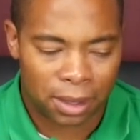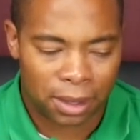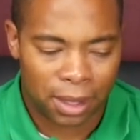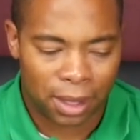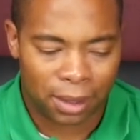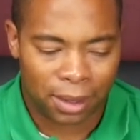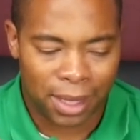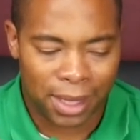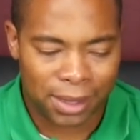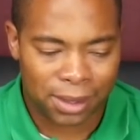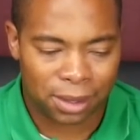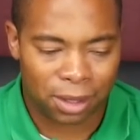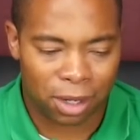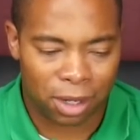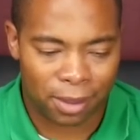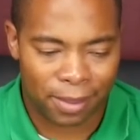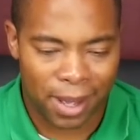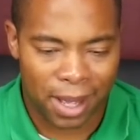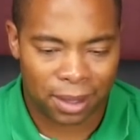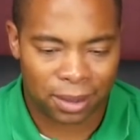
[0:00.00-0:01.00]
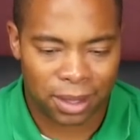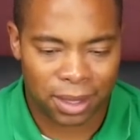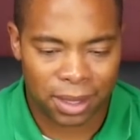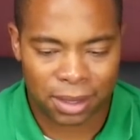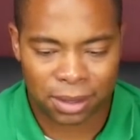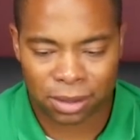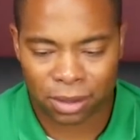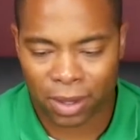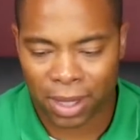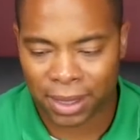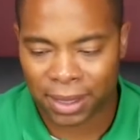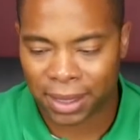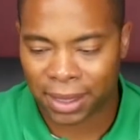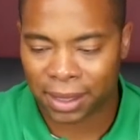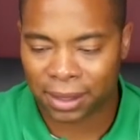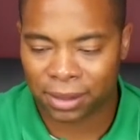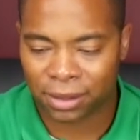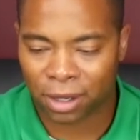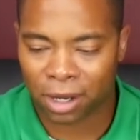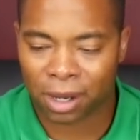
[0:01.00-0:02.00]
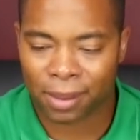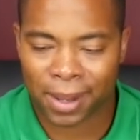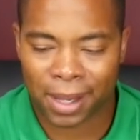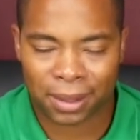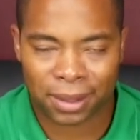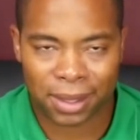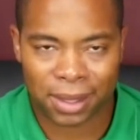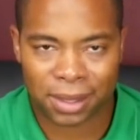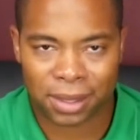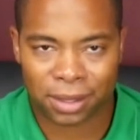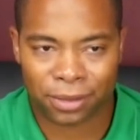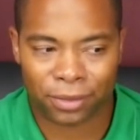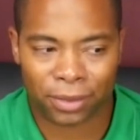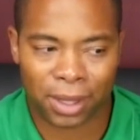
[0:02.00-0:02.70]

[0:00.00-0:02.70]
now let's talk about this. So I did talk about this in